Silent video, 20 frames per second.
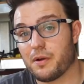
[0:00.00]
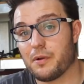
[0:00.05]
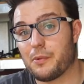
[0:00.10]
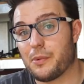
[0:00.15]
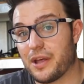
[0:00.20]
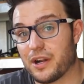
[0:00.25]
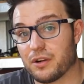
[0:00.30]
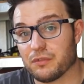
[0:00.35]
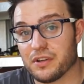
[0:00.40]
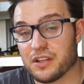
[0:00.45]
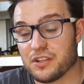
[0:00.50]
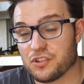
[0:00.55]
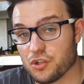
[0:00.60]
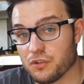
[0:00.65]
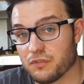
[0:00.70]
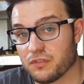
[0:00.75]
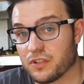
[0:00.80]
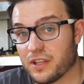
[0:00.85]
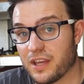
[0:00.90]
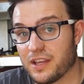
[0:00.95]
probably be able to
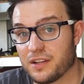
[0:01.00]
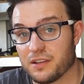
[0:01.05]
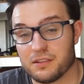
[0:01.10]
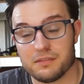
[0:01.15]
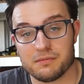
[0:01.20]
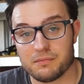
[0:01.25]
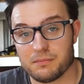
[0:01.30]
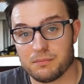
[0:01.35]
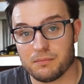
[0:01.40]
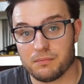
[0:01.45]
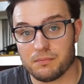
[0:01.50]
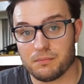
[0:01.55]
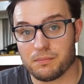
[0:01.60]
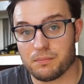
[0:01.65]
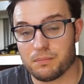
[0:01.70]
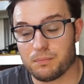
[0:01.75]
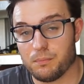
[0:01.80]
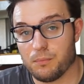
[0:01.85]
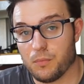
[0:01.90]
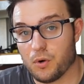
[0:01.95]
rejuvenate it
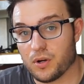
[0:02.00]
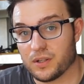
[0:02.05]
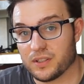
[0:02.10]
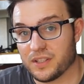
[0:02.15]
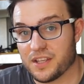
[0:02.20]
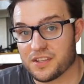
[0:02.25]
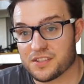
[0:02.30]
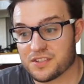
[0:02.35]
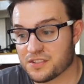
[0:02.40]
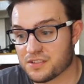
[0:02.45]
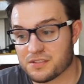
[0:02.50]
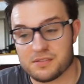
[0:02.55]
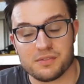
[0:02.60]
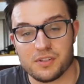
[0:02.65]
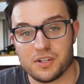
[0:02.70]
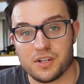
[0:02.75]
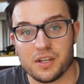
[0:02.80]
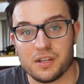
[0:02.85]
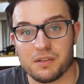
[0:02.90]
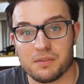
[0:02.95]
more or less,
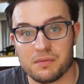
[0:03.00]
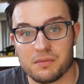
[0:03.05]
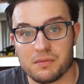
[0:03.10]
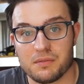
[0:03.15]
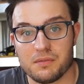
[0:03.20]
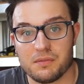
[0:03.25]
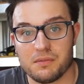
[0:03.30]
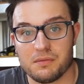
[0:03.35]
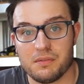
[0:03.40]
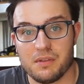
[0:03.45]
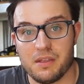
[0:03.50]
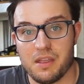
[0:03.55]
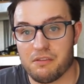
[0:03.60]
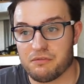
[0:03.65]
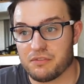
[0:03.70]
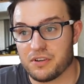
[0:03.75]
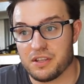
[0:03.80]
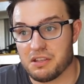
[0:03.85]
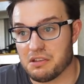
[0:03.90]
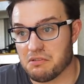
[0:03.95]
you know,
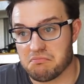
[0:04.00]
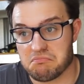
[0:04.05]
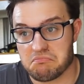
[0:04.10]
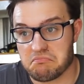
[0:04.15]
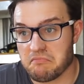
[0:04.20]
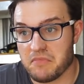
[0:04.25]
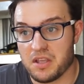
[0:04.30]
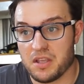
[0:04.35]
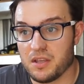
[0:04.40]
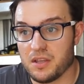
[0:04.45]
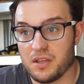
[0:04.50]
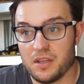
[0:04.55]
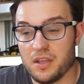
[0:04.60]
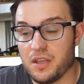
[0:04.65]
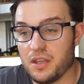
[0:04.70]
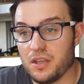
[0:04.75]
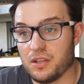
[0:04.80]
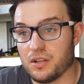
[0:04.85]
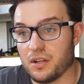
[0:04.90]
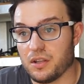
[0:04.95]
every
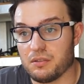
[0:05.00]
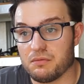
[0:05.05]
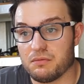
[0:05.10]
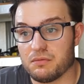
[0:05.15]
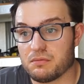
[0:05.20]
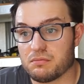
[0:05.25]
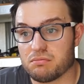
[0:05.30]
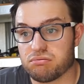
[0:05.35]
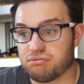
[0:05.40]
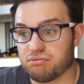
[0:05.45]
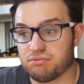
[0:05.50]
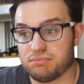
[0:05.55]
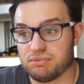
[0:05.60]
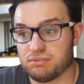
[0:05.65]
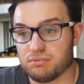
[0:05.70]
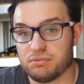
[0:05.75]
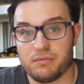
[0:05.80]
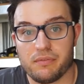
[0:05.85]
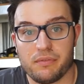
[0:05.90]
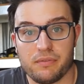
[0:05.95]
you know,
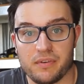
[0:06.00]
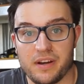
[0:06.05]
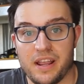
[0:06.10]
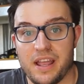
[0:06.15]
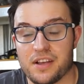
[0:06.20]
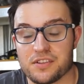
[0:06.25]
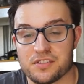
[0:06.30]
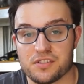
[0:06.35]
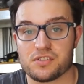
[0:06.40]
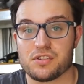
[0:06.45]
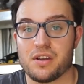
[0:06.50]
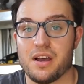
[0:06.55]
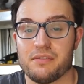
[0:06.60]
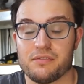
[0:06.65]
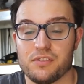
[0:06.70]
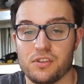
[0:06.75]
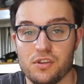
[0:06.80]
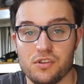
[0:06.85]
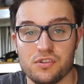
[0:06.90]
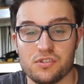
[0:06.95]
three hours or so
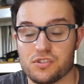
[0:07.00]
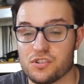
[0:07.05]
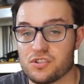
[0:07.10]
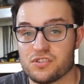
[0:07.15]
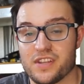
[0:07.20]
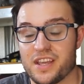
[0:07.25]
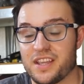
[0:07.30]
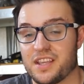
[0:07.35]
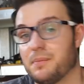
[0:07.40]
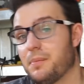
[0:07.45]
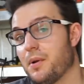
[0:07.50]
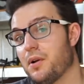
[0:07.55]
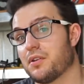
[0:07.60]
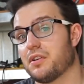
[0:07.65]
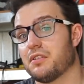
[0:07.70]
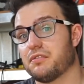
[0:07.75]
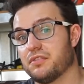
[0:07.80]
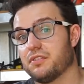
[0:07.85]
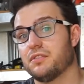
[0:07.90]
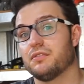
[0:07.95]
after use, just take your belt
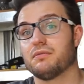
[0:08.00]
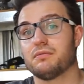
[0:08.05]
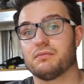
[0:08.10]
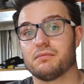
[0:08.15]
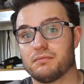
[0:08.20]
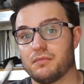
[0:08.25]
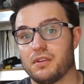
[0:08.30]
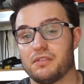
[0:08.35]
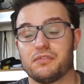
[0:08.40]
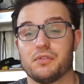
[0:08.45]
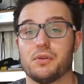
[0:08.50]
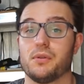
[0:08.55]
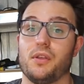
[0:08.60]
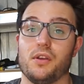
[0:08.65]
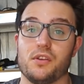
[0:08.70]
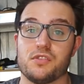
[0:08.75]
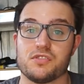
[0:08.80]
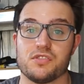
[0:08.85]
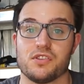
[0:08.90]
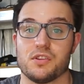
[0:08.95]
off and a few of
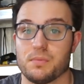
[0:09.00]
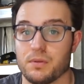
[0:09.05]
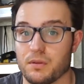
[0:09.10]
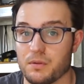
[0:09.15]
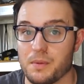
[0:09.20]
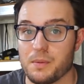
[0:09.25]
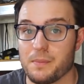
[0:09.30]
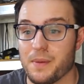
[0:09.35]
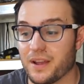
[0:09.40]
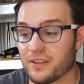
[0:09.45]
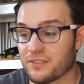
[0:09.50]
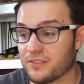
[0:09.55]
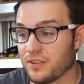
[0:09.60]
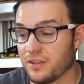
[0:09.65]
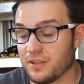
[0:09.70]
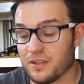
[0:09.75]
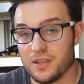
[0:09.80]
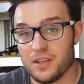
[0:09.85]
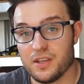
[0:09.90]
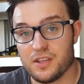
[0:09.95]
those and you're probably back
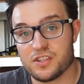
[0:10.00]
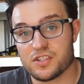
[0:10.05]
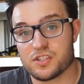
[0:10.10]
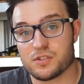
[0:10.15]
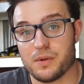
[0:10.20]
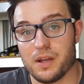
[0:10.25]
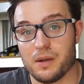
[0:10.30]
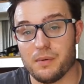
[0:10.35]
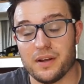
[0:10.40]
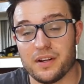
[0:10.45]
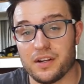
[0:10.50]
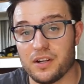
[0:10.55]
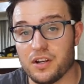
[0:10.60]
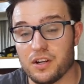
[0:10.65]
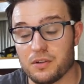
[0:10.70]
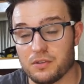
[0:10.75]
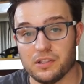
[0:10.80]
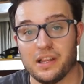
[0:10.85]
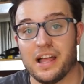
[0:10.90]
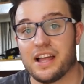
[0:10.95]
to square one and
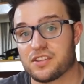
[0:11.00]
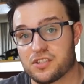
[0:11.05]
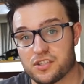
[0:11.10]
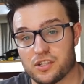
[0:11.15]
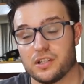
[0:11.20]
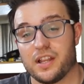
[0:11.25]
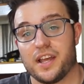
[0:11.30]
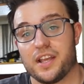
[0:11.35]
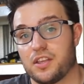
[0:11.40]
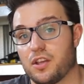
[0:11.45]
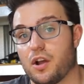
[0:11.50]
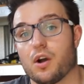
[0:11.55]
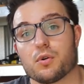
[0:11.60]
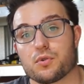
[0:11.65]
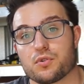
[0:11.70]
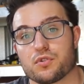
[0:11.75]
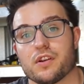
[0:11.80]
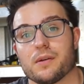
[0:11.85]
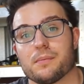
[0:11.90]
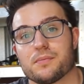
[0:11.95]
it lasts you like your
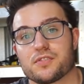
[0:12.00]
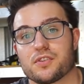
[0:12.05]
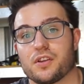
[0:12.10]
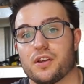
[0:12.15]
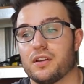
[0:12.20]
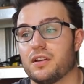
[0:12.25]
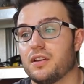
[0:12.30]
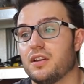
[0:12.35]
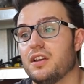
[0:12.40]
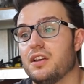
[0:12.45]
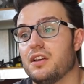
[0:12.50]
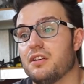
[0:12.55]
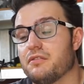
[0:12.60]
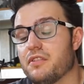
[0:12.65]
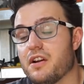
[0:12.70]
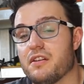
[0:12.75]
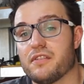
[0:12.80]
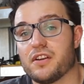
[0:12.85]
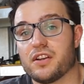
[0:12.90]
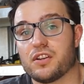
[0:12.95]
whole trip. So
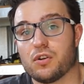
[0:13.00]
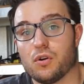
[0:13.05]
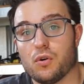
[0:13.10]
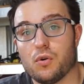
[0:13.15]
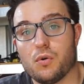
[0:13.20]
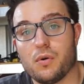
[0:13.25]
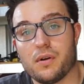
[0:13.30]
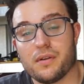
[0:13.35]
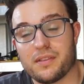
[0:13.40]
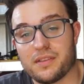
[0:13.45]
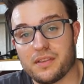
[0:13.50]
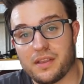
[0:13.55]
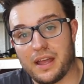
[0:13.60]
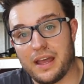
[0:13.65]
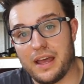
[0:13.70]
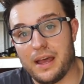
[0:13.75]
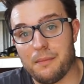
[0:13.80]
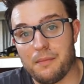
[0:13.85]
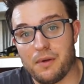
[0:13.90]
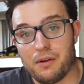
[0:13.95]
very, very cool.
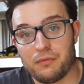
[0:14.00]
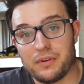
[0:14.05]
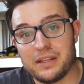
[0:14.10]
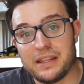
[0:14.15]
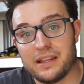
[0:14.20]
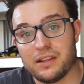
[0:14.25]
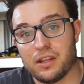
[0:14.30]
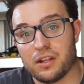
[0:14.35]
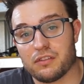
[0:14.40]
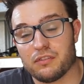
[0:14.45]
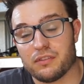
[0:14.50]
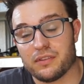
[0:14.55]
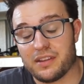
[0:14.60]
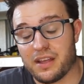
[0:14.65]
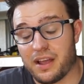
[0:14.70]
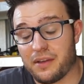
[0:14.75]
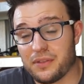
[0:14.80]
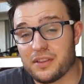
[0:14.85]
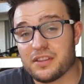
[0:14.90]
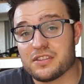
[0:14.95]
Um, really a lot of,
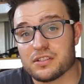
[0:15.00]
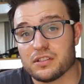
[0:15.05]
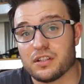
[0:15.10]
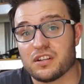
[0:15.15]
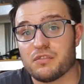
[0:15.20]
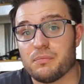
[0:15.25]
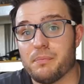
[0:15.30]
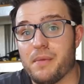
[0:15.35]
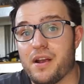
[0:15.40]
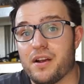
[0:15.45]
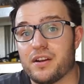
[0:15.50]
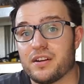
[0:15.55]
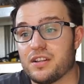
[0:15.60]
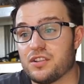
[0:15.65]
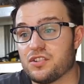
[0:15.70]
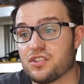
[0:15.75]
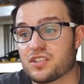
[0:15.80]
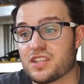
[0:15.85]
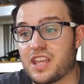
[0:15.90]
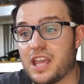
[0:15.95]
I think there's a lot of merit
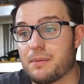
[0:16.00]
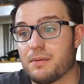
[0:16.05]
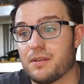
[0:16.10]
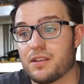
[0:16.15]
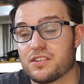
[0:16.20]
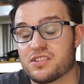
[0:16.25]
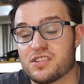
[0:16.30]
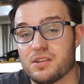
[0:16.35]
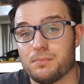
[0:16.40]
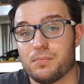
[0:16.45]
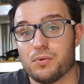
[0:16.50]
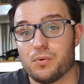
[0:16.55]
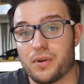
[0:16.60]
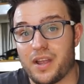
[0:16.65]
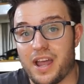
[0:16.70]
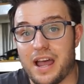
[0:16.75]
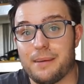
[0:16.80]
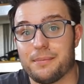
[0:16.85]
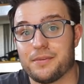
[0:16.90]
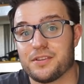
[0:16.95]
in just keeping simple
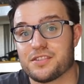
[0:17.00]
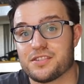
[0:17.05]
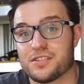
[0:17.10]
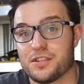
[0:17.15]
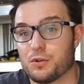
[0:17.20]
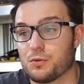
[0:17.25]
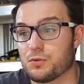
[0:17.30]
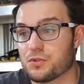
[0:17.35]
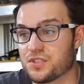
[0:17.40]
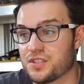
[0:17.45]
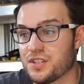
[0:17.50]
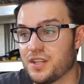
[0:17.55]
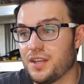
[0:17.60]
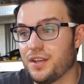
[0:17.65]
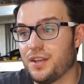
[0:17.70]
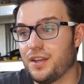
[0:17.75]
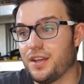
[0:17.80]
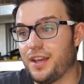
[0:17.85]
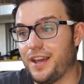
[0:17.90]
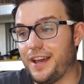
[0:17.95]
carbon steels,
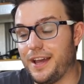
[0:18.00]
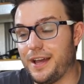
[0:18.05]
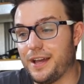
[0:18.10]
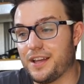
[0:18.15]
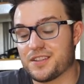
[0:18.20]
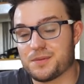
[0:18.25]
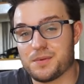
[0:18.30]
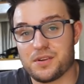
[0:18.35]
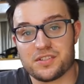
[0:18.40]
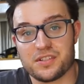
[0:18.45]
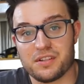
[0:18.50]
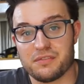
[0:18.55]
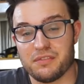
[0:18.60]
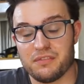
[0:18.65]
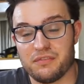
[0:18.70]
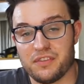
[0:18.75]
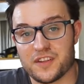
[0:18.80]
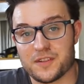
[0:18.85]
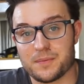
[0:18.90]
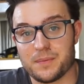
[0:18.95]
uh, especially
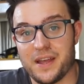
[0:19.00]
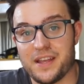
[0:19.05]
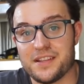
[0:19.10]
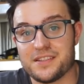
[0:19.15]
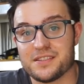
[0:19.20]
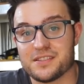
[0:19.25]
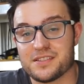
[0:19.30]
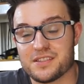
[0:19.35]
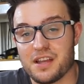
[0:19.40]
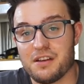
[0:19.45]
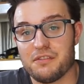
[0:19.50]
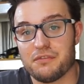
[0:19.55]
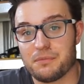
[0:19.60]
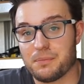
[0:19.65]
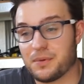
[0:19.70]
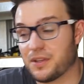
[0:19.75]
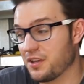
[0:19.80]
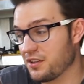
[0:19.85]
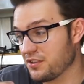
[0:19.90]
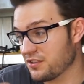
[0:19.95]
for fixed blades and
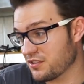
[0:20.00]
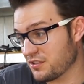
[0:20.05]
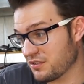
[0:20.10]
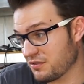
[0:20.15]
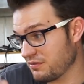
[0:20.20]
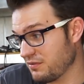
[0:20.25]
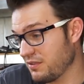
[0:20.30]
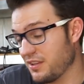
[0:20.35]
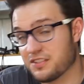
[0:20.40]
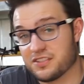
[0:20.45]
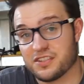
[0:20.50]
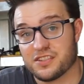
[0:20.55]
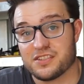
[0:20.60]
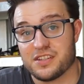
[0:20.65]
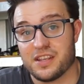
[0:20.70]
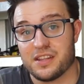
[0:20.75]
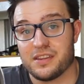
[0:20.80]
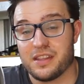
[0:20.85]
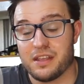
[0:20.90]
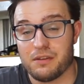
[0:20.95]
stuff, because as I
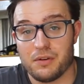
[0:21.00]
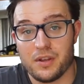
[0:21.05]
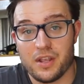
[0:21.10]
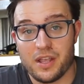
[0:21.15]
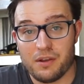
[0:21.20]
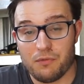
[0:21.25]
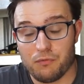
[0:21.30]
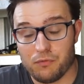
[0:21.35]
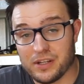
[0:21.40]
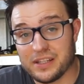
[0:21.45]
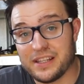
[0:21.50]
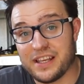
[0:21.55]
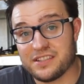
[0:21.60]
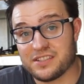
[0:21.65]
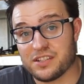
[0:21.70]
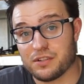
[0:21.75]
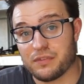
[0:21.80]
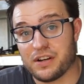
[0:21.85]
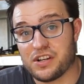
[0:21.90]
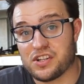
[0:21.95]
said, they're really
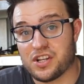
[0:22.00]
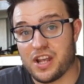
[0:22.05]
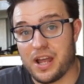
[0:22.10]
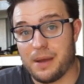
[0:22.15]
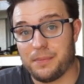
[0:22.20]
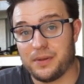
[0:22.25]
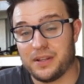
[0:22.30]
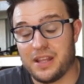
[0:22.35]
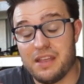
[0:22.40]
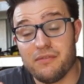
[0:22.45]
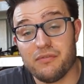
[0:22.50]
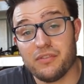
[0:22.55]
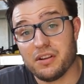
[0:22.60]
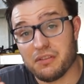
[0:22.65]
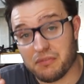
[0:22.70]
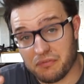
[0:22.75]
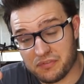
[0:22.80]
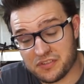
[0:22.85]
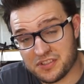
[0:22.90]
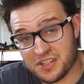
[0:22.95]
easy to resharpen. Even
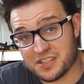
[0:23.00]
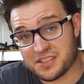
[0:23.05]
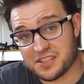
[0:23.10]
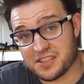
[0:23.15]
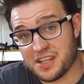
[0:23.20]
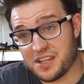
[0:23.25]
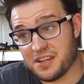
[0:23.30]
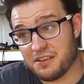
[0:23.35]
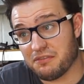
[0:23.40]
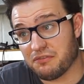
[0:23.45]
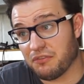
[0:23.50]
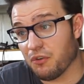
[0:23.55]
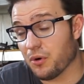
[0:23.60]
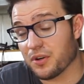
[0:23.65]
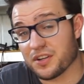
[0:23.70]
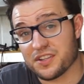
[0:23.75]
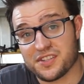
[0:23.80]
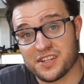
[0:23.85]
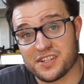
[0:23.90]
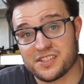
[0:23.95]
at
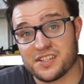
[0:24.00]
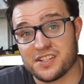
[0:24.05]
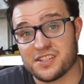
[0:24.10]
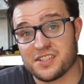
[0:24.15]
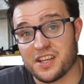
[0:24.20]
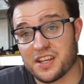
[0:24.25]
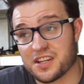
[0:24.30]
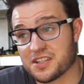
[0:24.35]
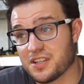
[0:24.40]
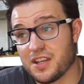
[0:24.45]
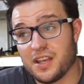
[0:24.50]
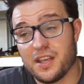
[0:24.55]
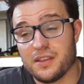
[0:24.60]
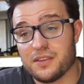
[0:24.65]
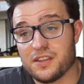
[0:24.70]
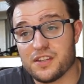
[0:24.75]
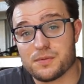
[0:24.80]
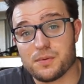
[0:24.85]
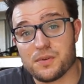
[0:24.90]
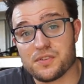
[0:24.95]
64 to 66,
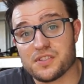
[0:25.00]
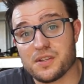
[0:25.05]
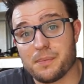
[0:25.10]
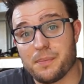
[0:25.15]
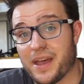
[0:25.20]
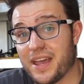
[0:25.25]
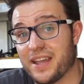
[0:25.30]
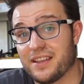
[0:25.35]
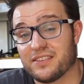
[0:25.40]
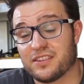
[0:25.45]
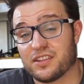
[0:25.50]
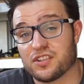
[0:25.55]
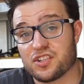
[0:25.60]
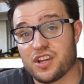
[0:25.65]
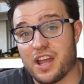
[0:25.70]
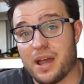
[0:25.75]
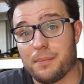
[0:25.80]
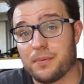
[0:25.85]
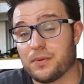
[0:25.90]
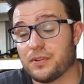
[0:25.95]
this wasn't a pain to
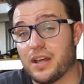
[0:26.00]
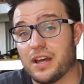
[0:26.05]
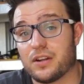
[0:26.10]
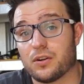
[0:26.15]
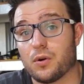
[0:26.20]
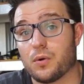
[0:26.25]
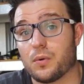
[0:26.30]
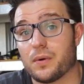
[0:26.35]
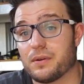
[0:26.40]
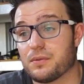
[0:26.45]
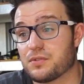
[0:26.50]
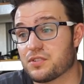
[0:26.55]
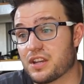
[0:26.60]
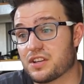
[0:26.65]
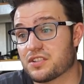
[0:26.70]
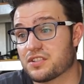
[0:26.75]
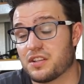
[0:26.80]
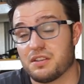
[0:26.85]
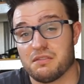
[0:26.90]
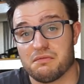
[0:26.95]
sharpen at all. It was
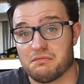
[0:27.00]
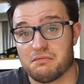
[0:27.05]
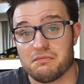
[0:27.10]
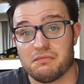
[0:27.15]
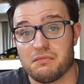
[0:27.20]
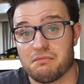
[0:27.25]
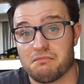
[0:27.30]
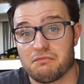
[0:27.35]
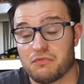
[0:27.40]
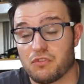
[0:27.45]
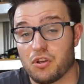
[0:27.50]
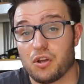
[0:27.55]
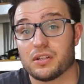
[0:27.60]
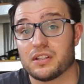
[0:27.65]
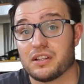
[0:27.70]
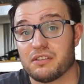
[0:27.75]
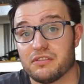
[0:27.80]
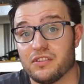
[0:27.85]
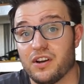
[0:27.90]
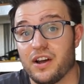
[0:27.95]
actually
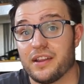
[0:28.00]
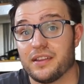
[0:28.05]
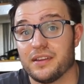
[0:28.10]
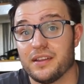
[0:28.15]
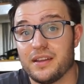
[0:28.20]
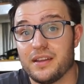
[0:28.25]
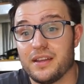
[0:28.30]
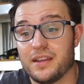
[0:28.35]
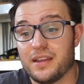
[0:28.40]
totally fine.